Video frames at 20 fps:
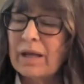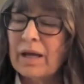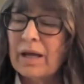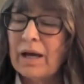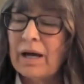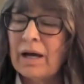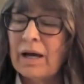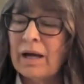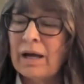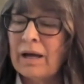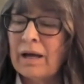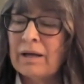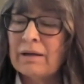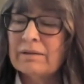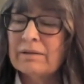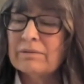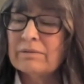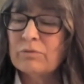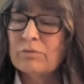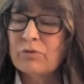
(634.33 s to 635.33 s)

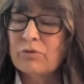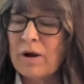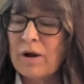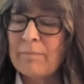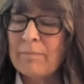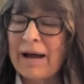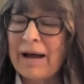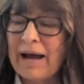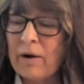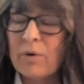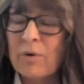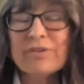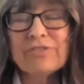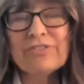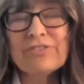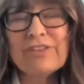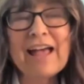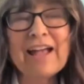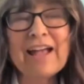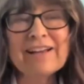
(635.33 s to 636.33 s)
from our
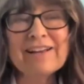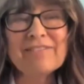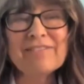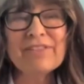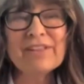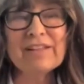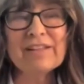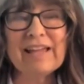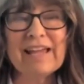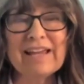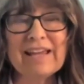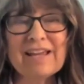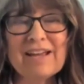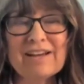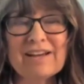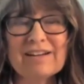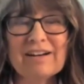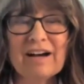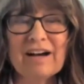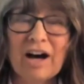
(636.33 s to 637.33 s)
side of the lake
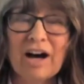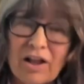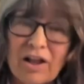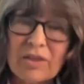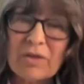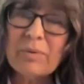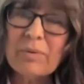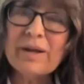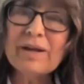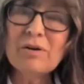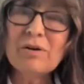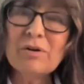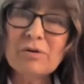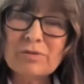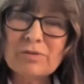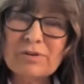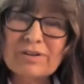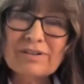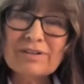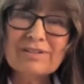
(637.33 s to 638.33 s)
all the way
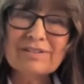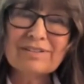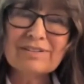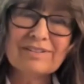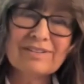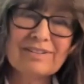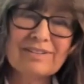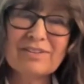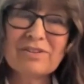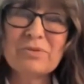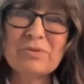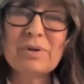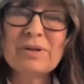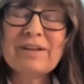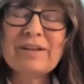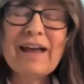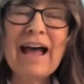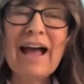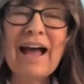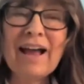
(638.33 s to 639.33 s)
over to a
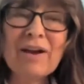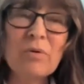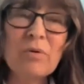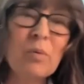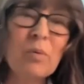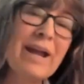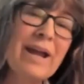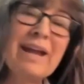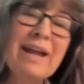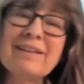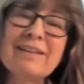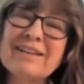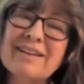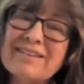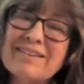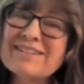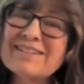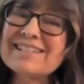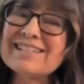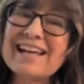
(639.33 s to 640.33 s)
dock way on the
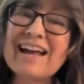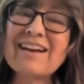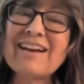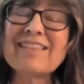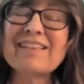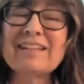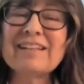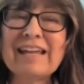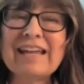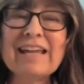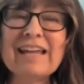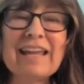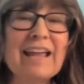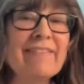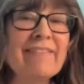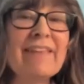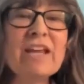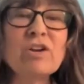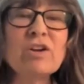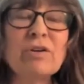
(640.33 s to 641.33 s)
other side of the lake,
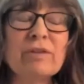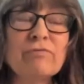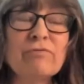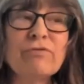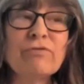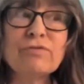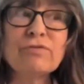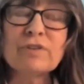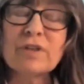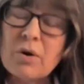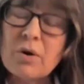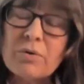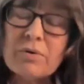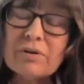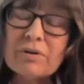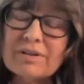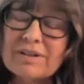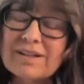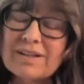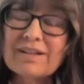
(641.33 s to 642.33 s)
and they could
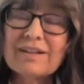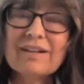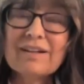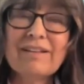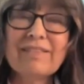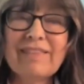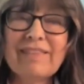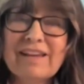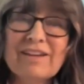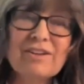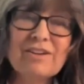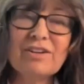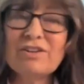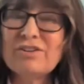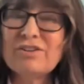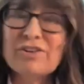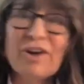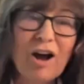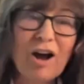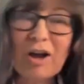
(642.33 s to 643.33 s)
float, they
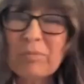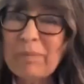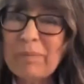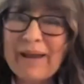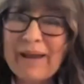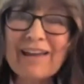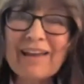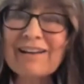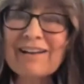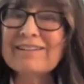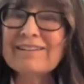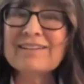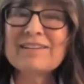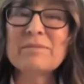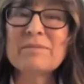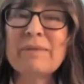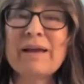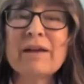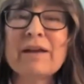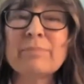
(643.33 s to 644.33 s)
could dog paddle, it
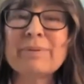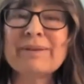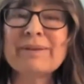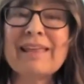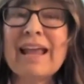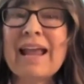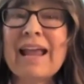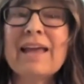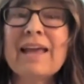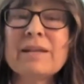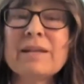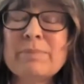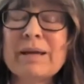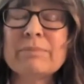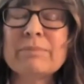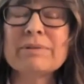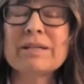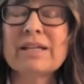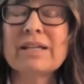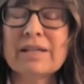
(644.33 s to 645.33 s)
didn't matter, but they had to be
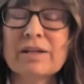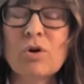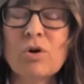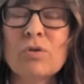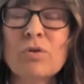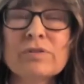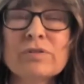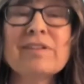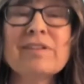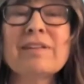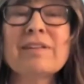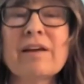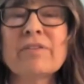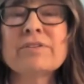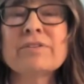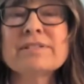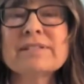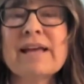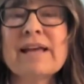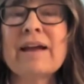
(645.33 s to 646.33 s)
able to get over to the
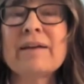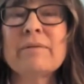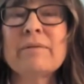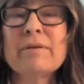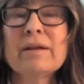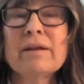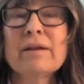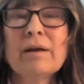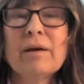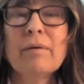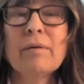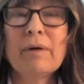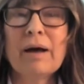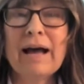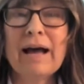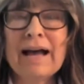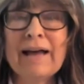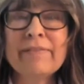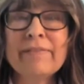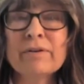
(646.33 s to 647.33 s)
other side
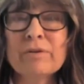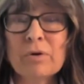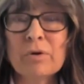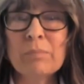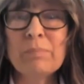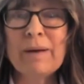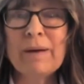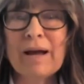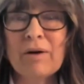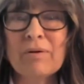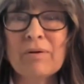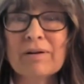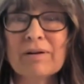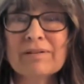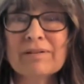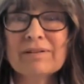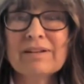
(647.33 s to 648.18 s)
on their own power